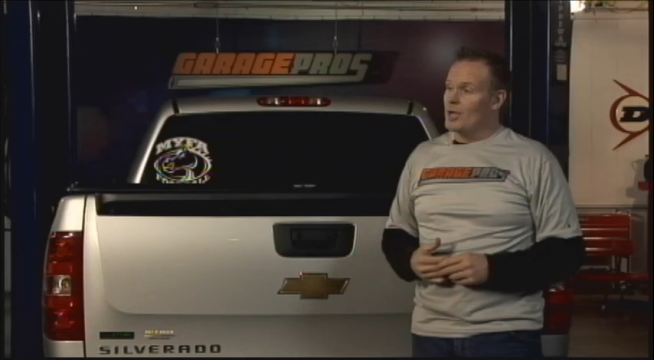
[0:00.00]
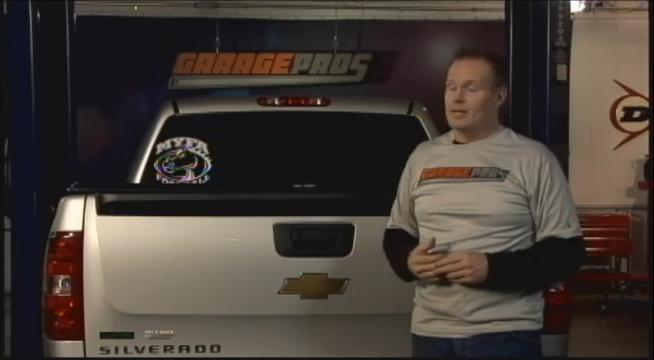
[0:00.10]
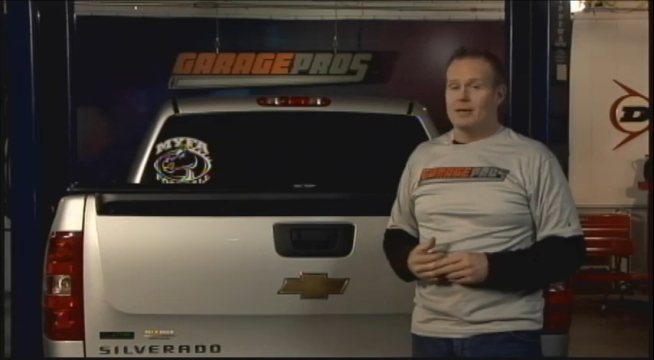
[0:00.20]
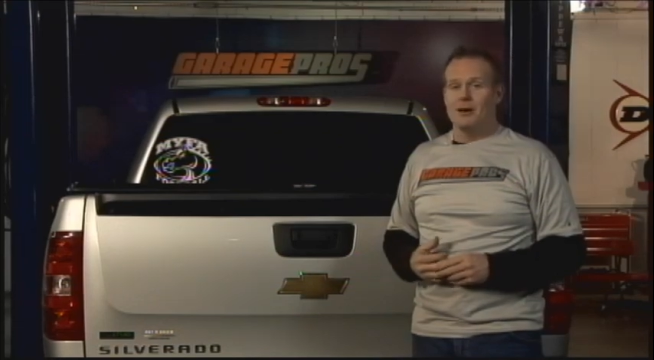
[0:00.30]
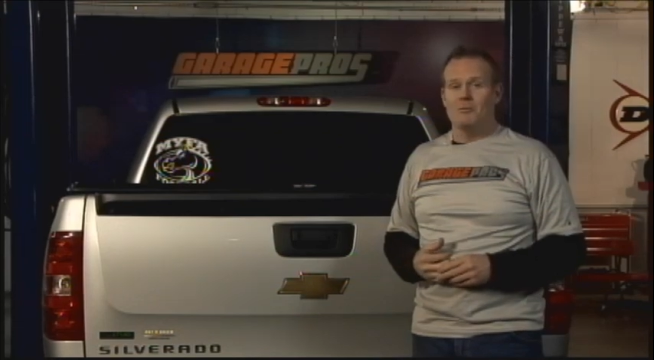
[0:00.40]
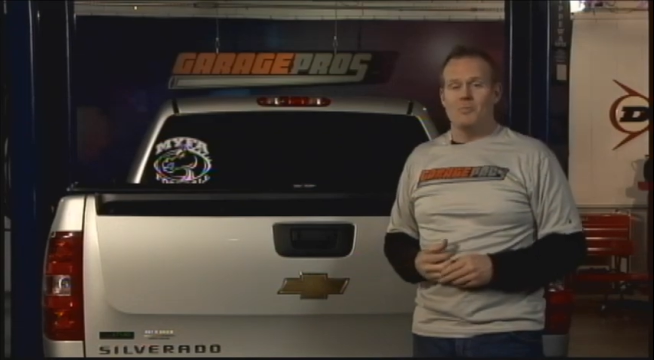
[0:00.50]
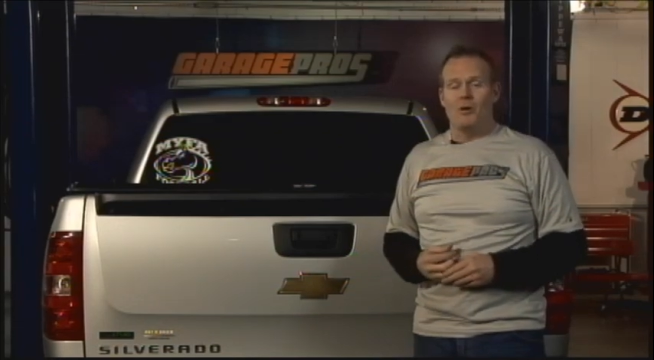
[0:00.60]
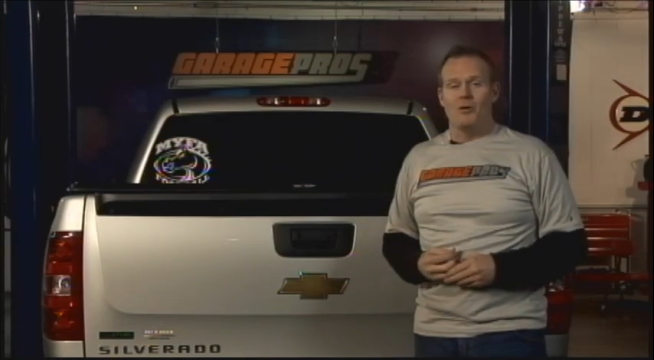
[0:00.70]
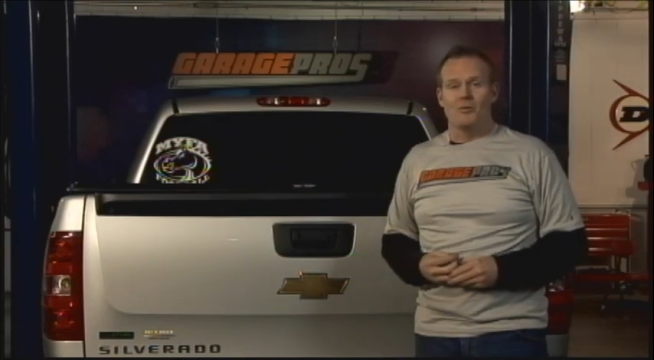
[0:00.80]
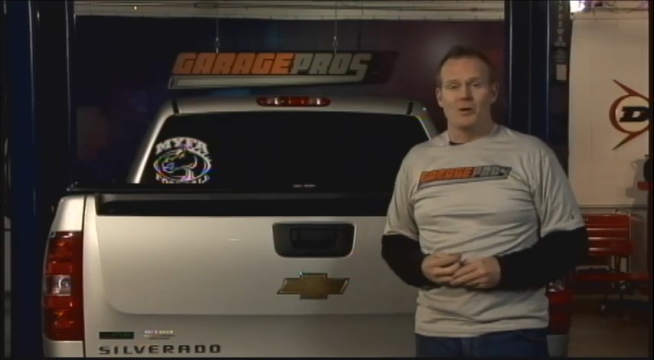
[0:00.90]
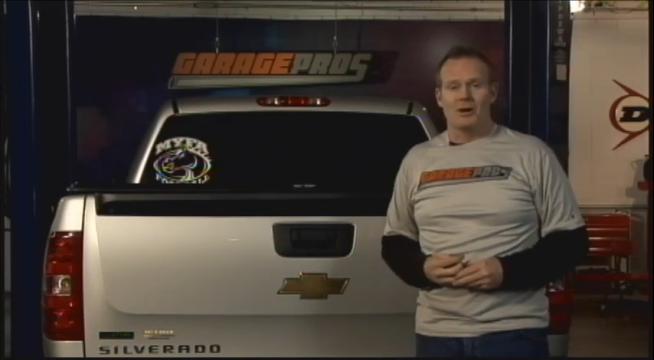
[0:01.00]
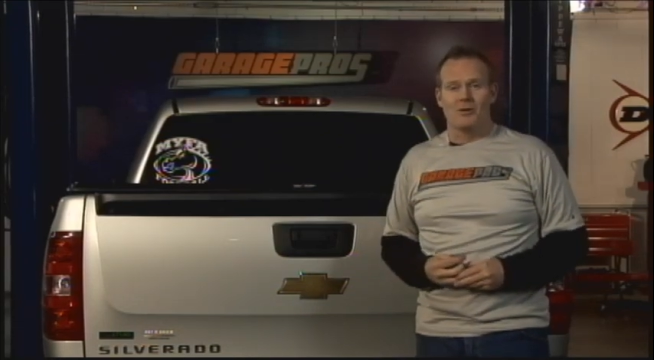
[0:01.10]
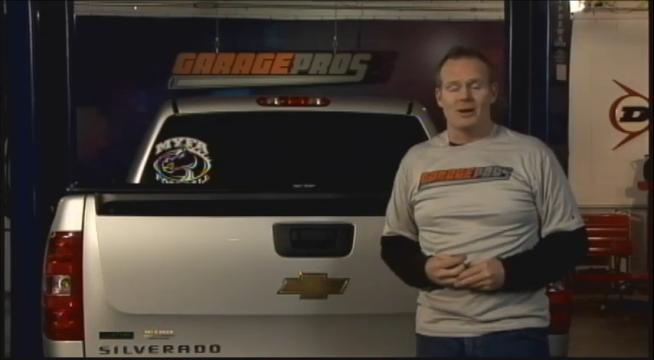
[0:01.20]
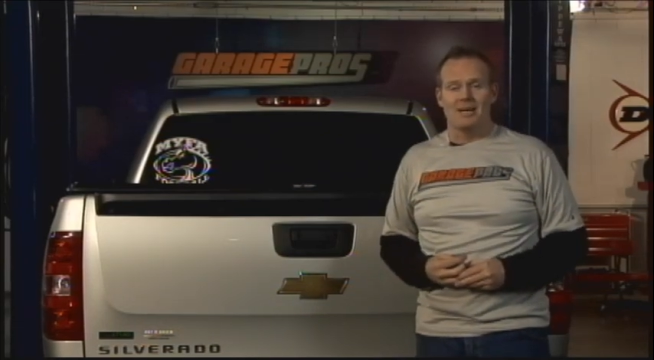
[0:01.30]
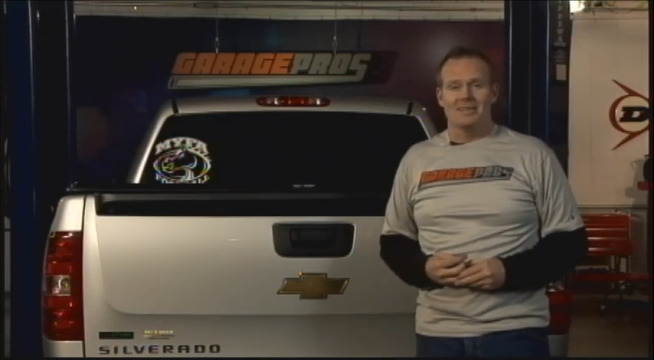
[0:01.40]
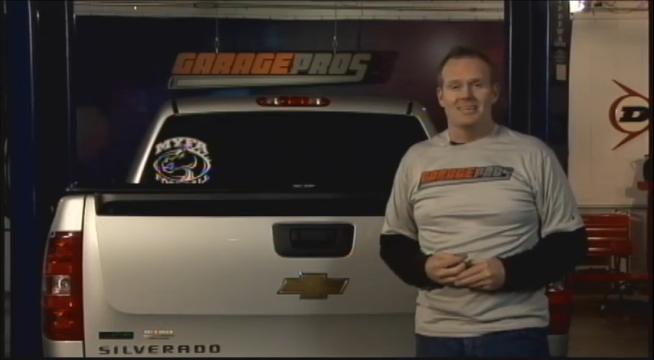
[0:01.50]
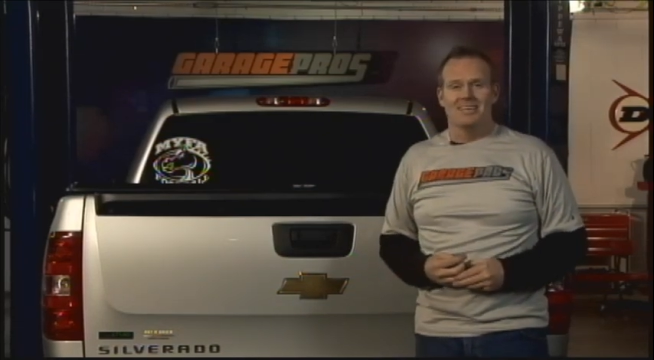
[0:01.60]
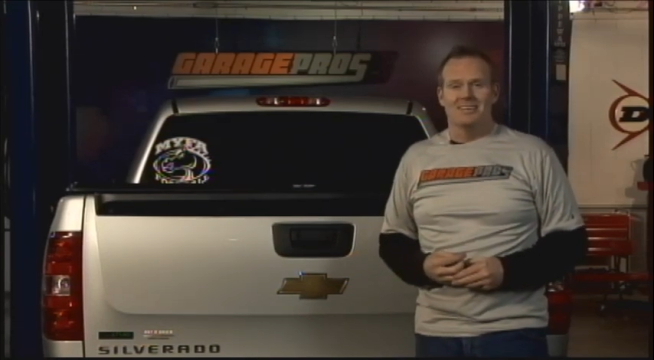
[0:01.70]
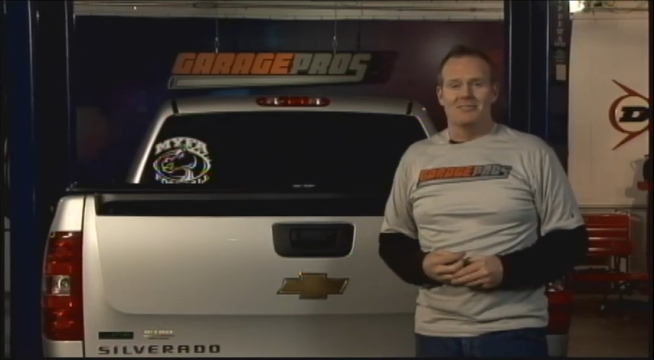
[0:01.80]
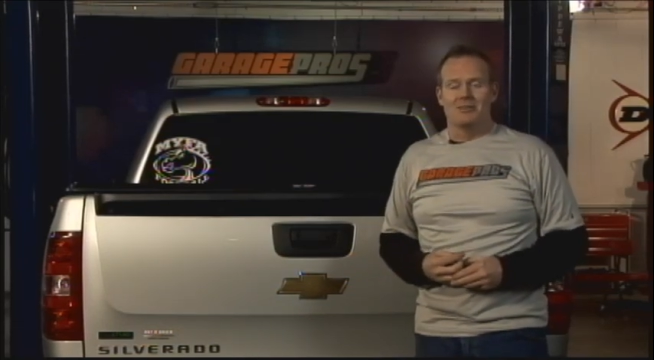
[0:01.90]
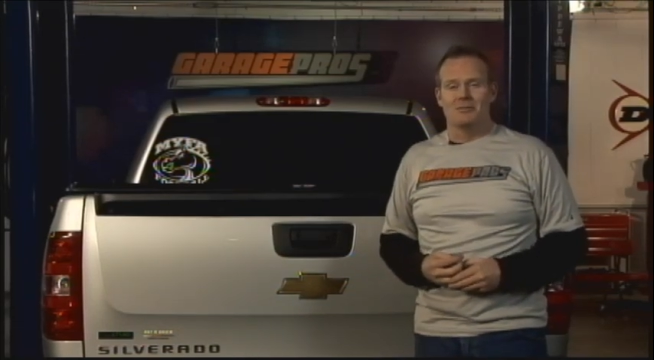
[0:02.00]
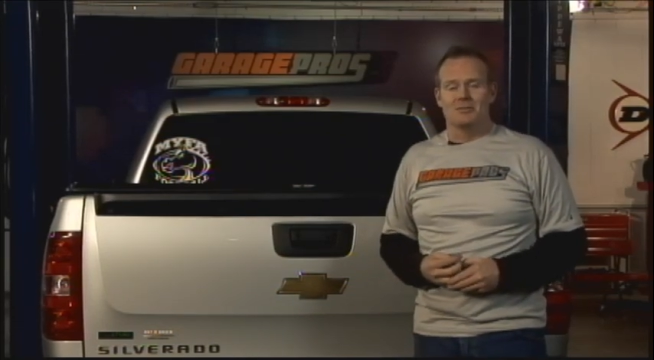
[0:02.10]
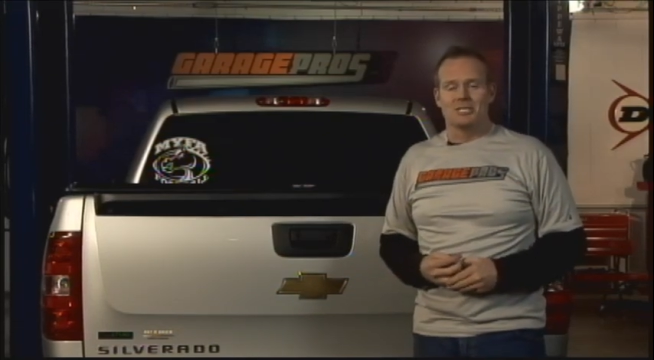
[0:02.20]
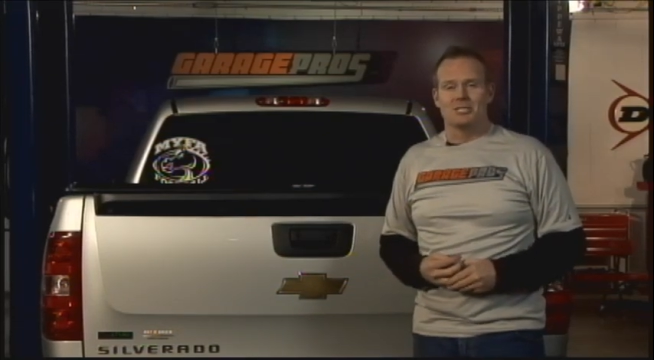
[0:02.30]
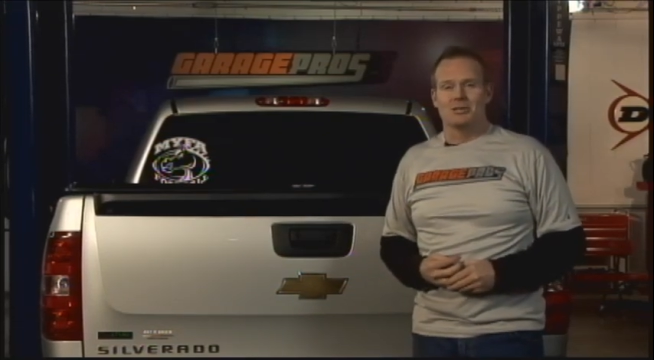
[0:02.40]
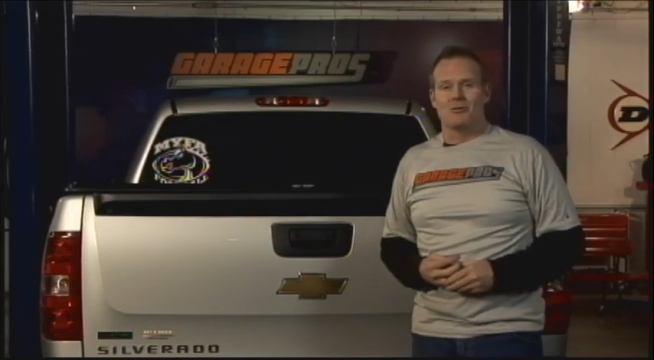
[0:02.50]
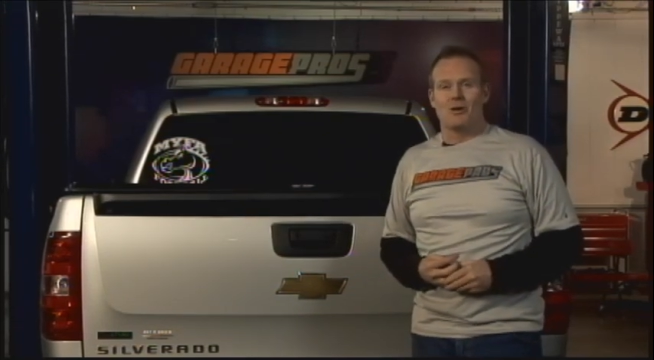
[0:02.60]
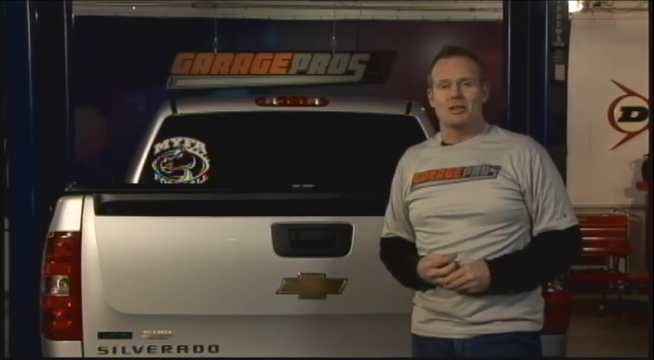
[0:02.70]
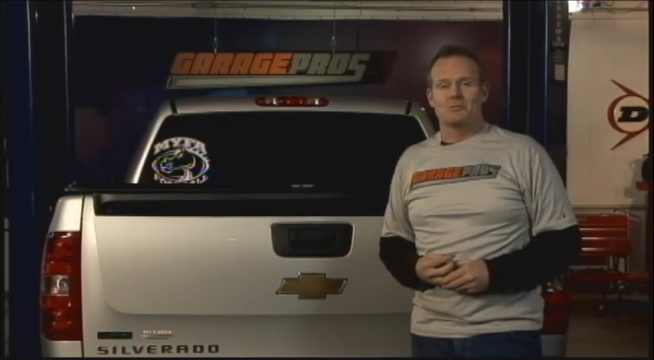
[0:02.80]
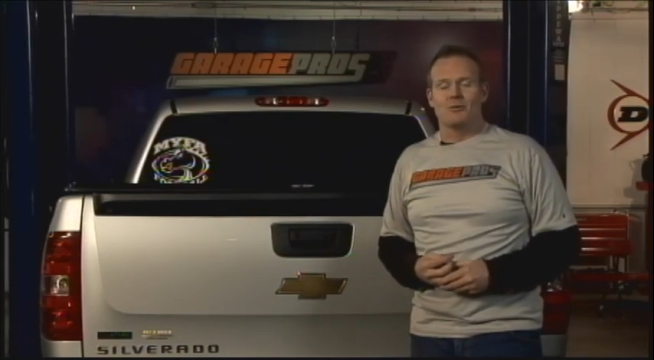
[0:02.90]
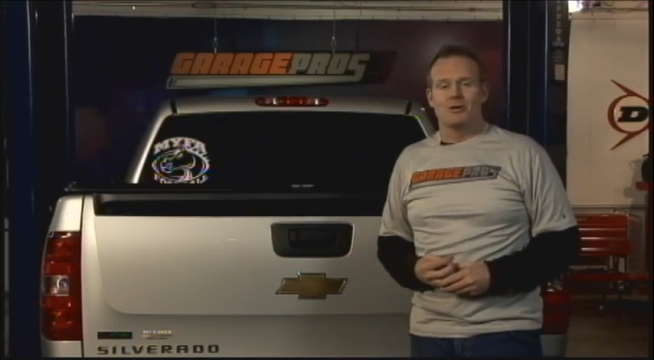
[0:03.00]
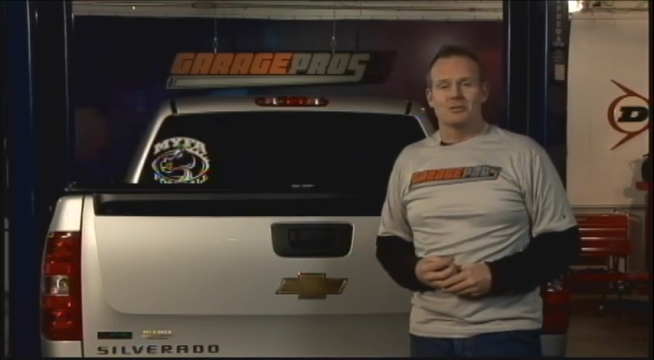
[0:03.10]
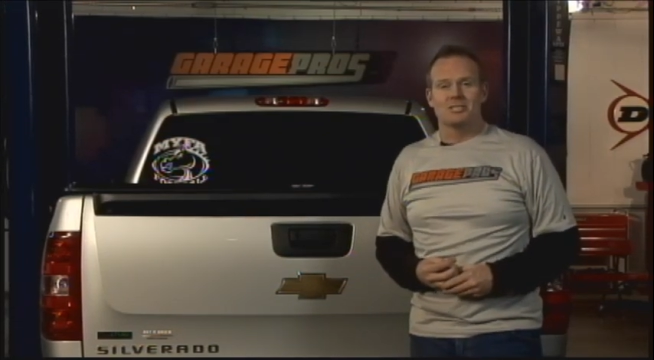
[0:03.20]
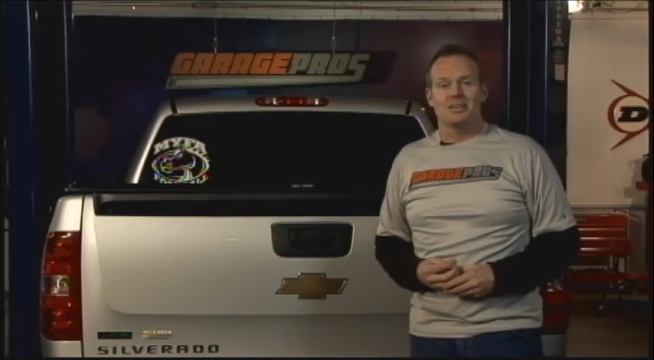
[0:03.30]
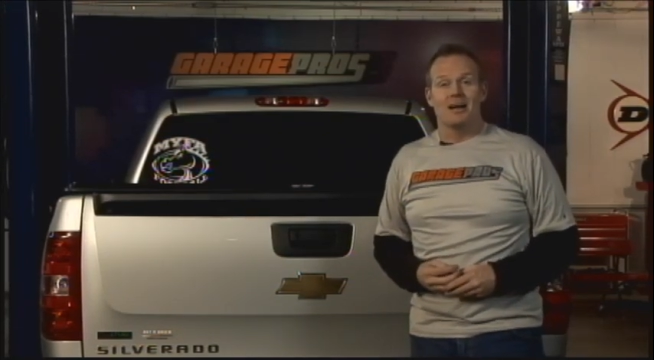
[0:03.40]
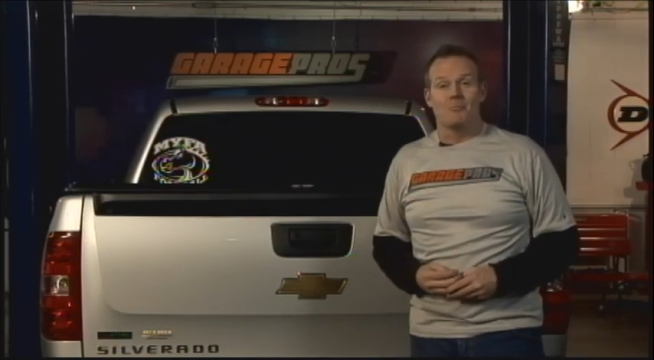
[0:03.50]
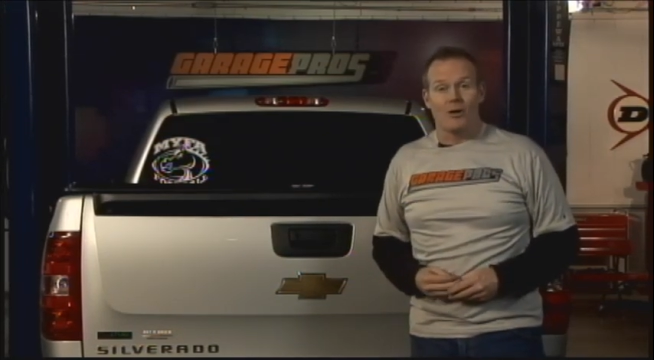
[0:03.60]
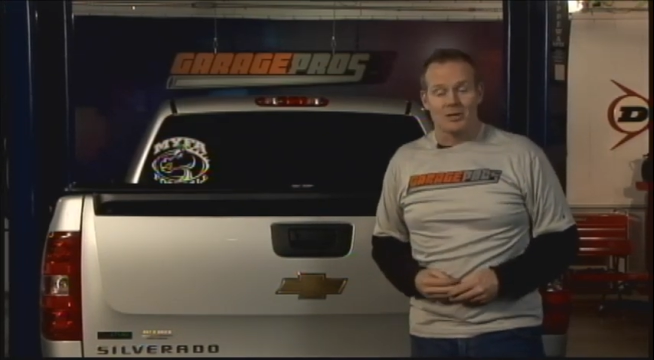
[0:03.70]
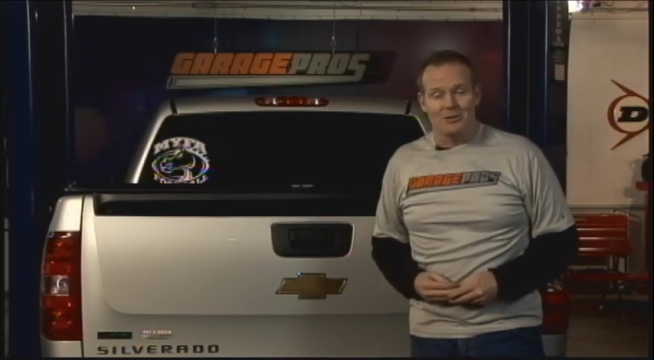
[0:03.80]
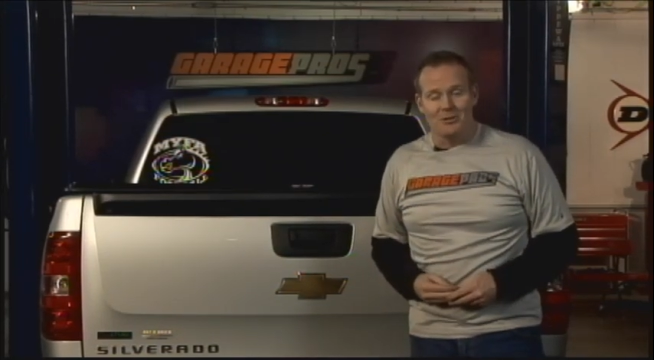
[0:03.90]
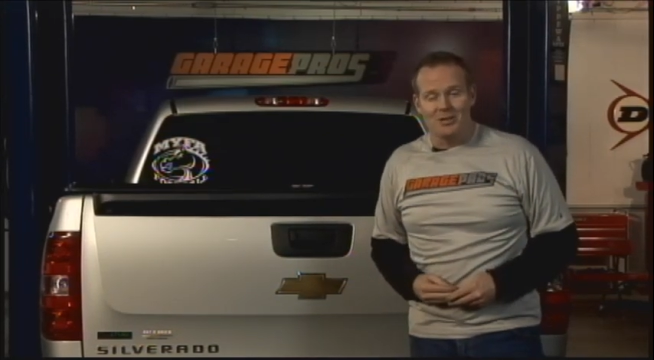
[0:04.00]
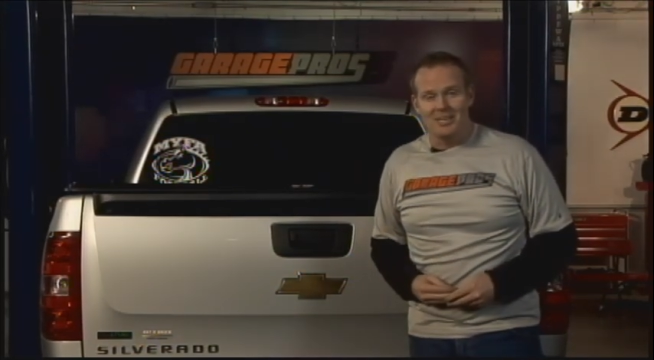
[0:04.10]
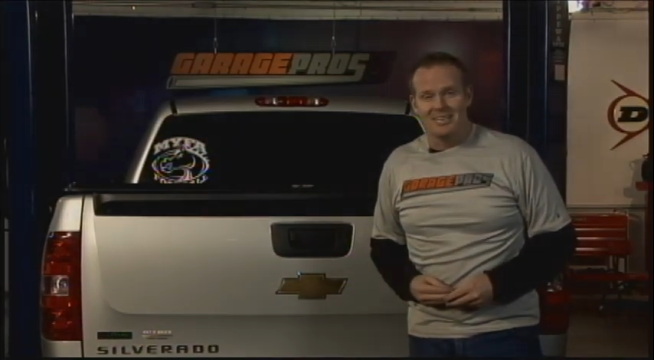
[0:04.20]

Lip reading: to go all the way around. Another edition of Garage Pros. I'm Mark Nolan.